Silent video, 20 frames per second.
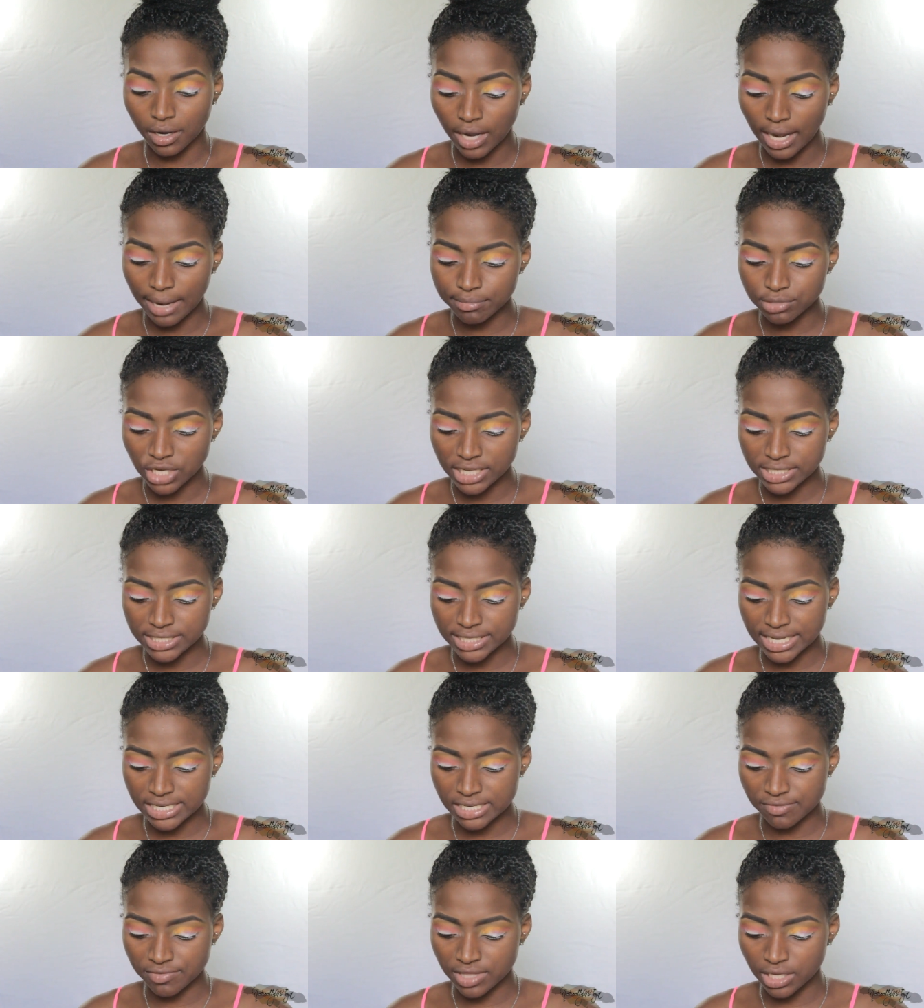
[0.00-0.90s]
I'm trying to
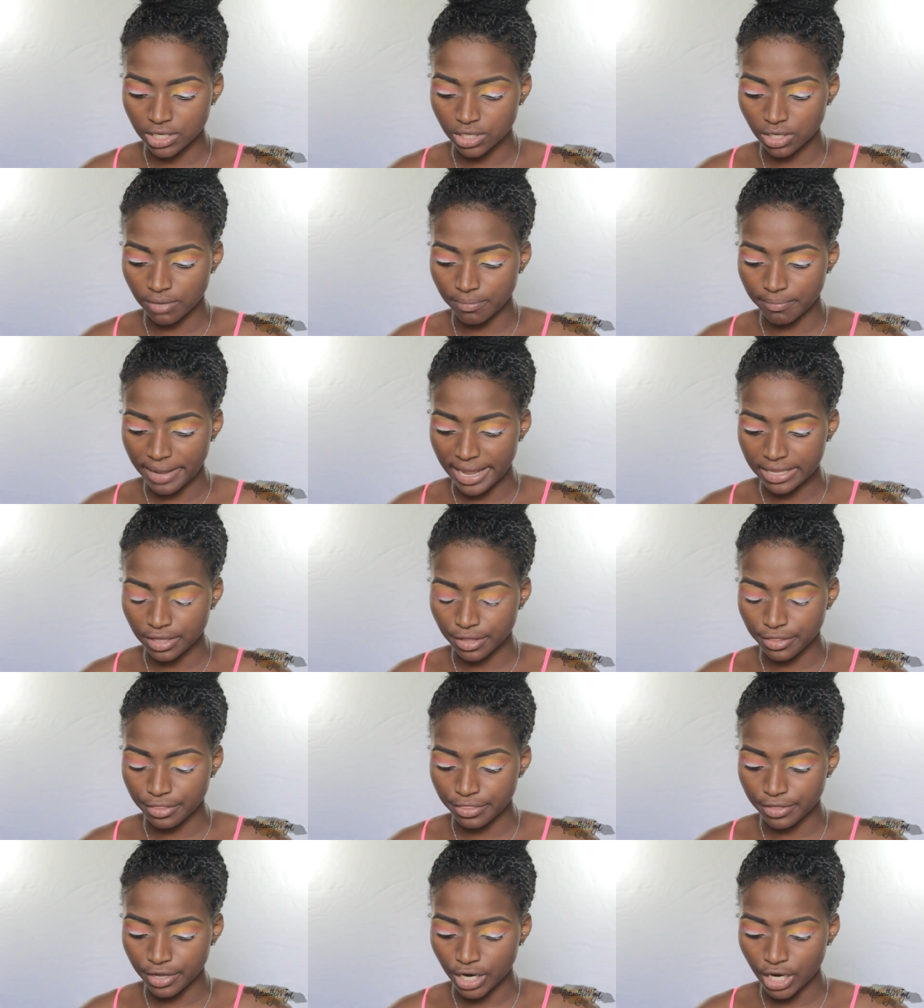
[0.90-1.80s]
get everything done by the
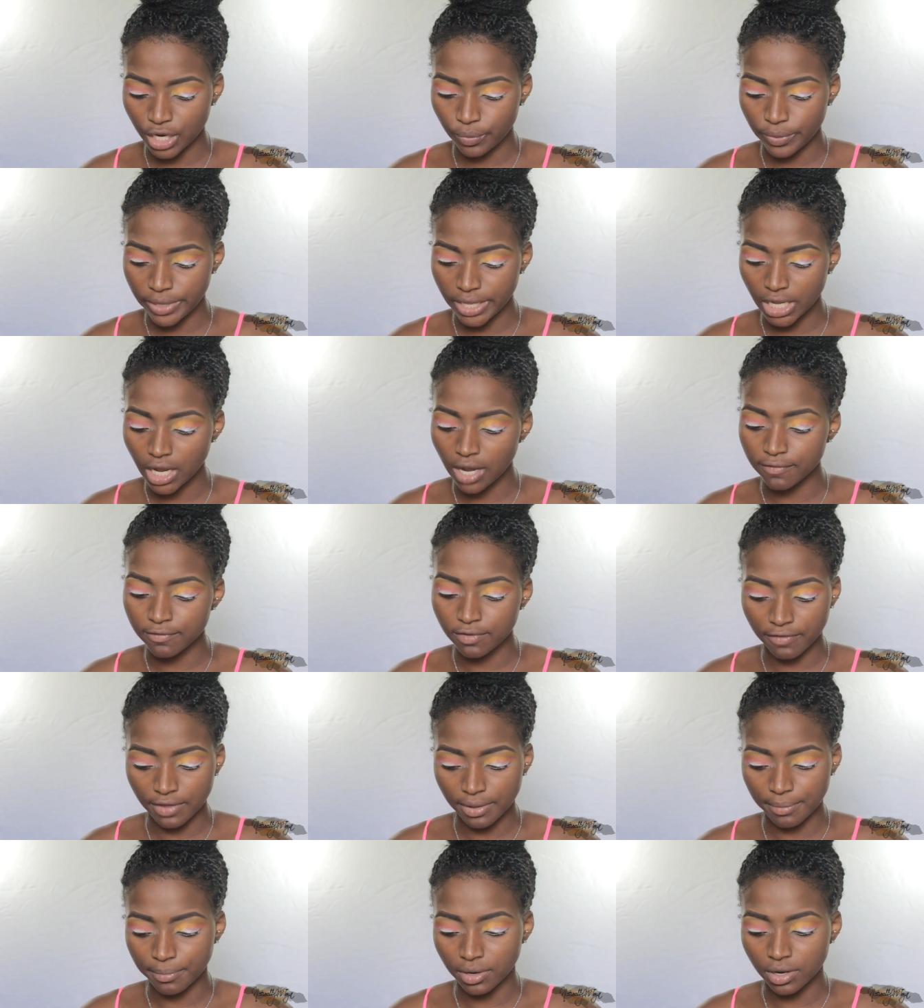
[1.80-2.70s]
third week of
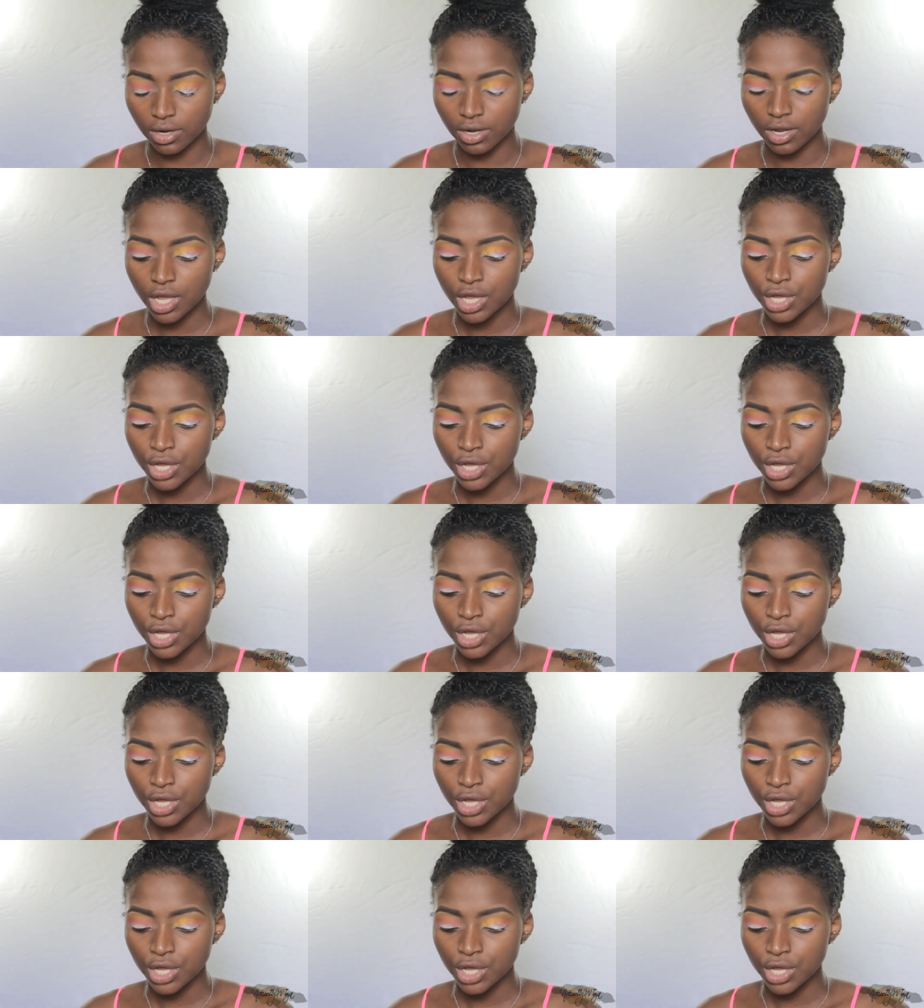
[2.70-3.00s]
November.